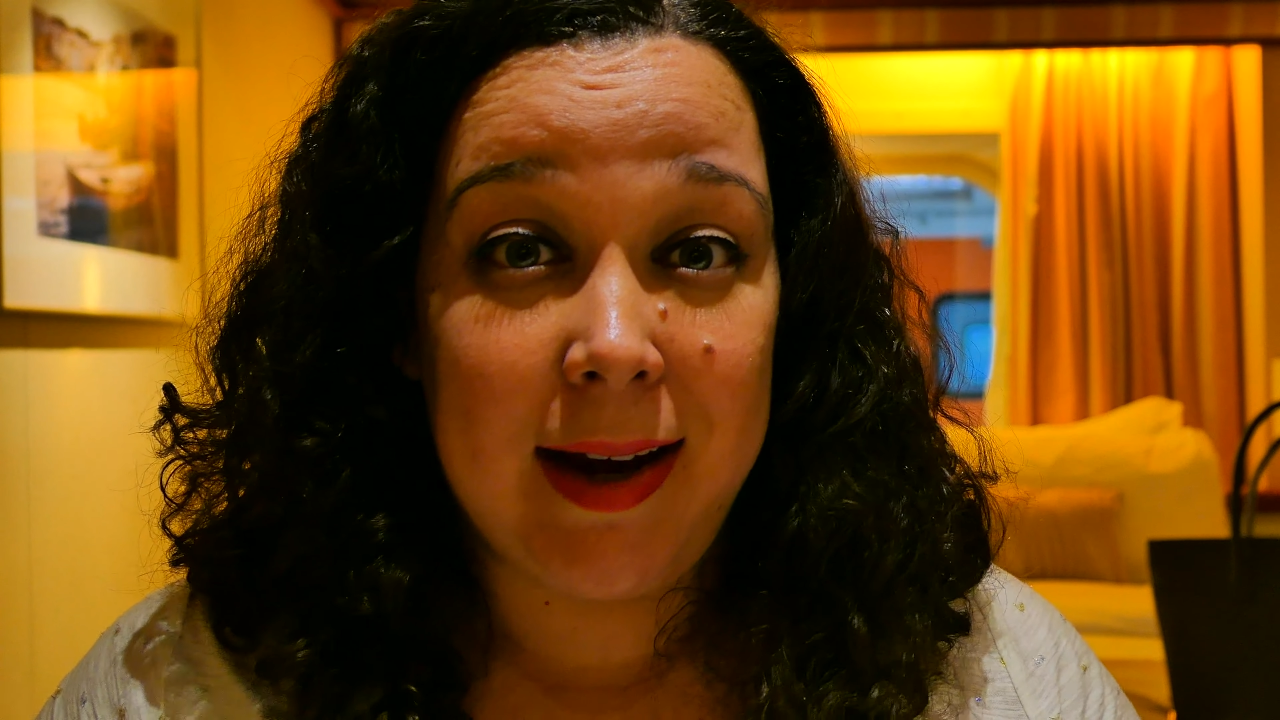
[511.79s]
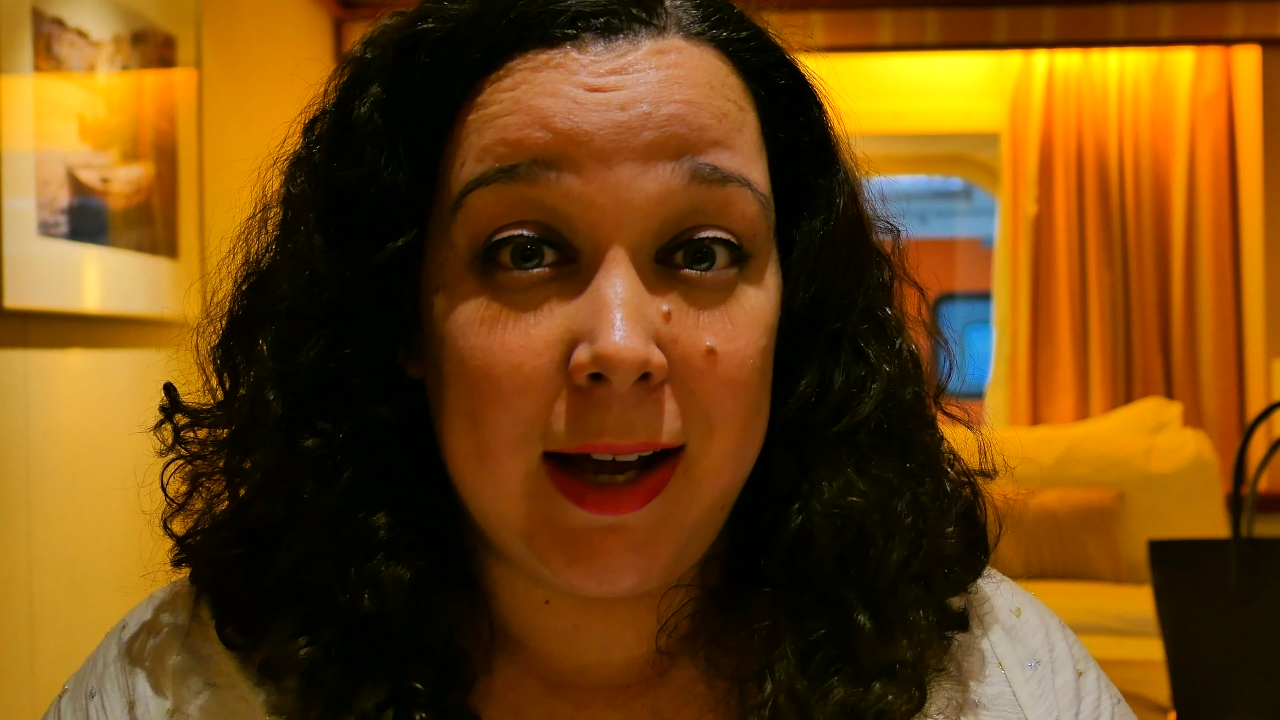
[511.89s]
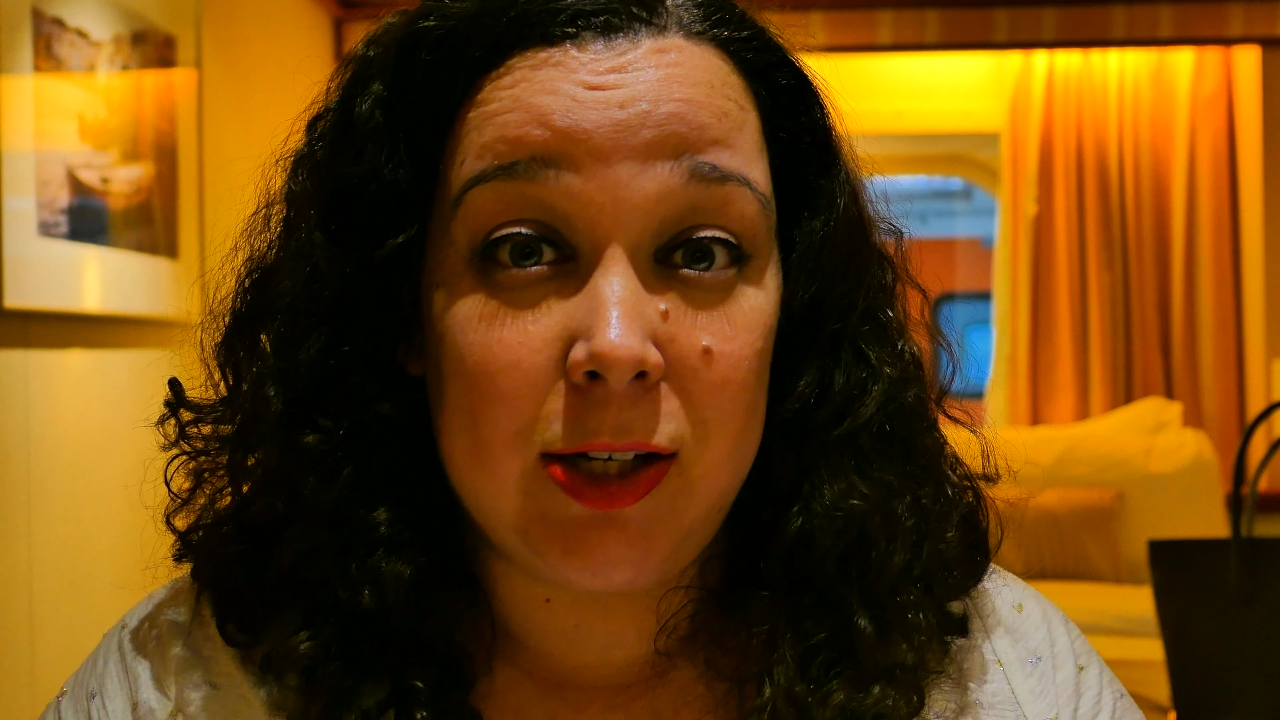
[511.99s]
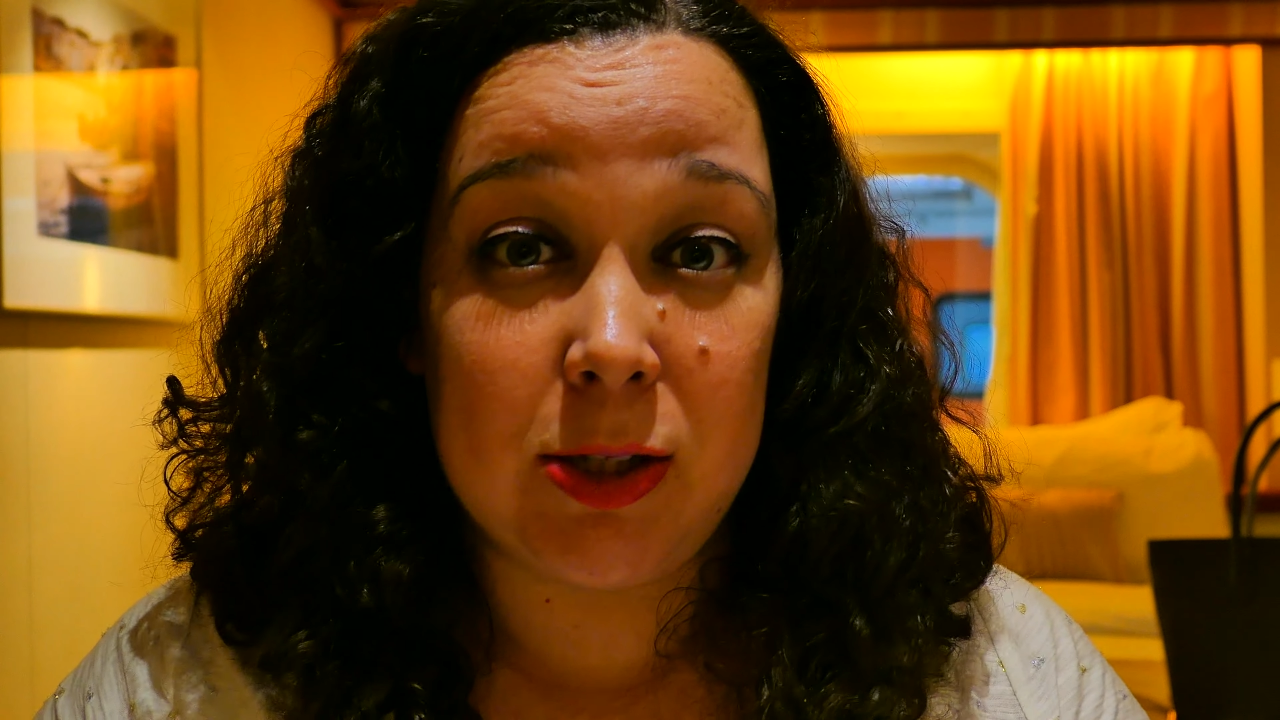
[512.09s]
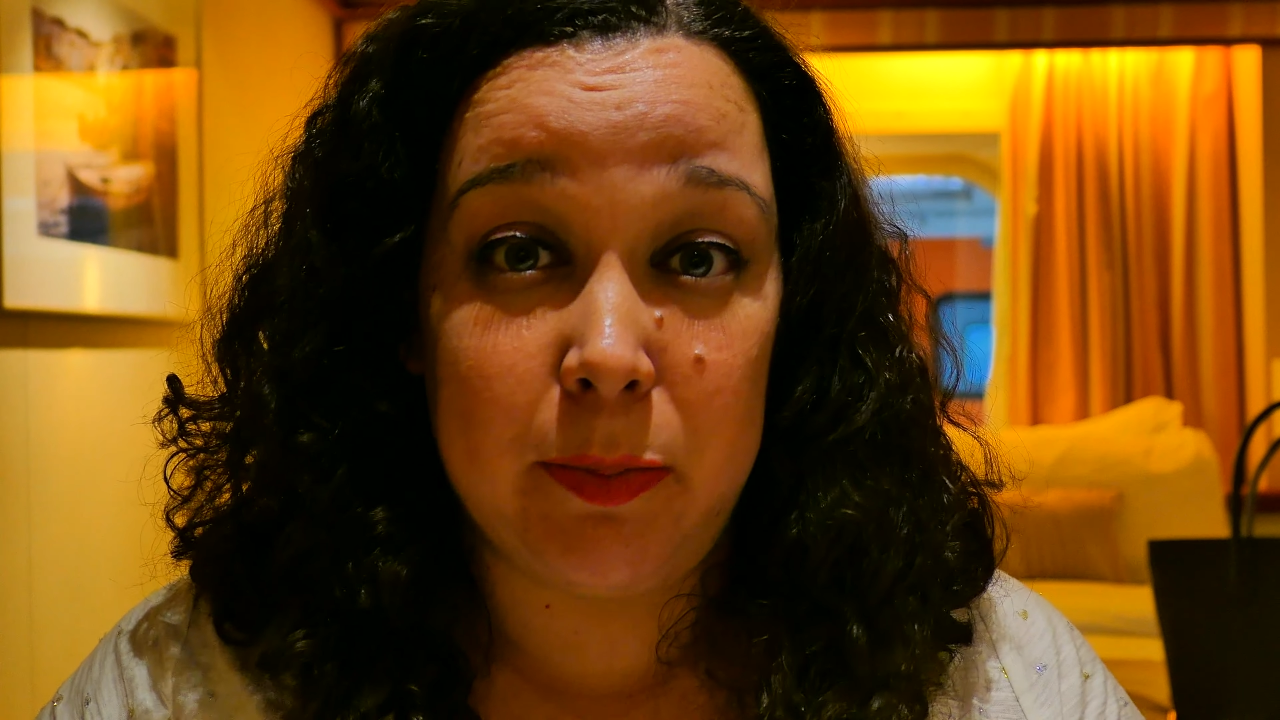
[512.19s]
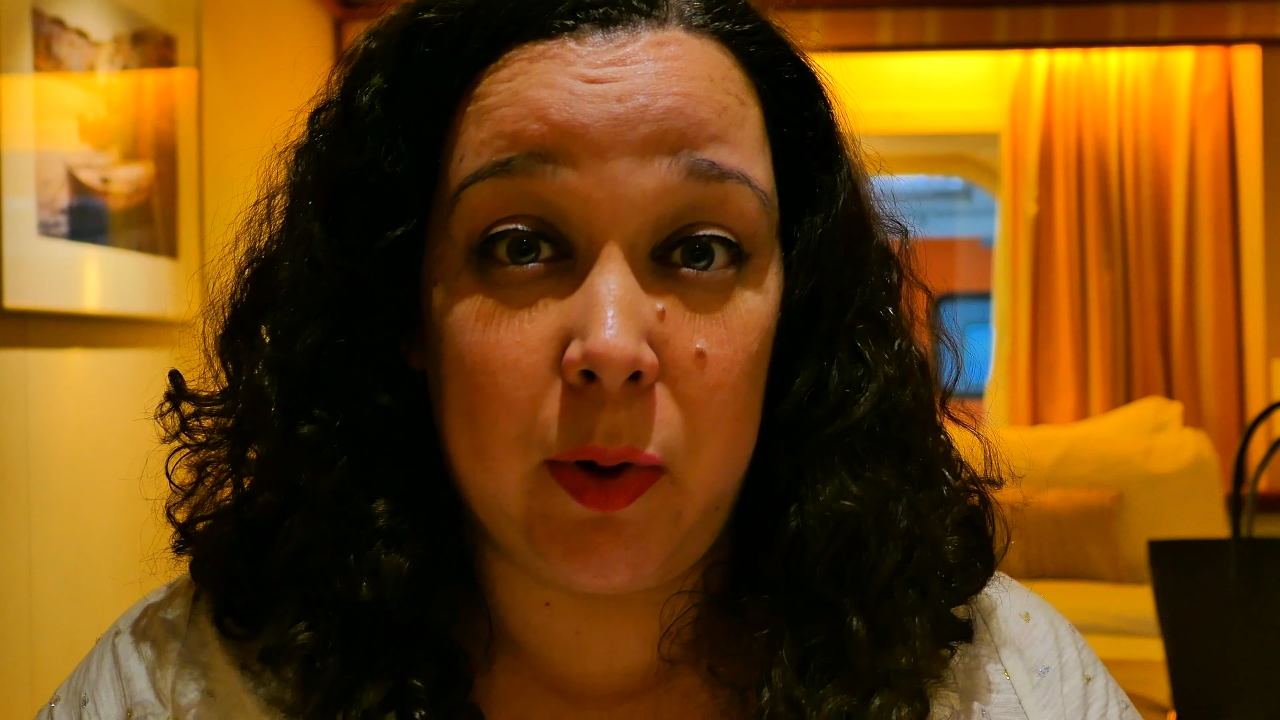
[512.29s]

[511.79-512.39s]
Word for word: and I just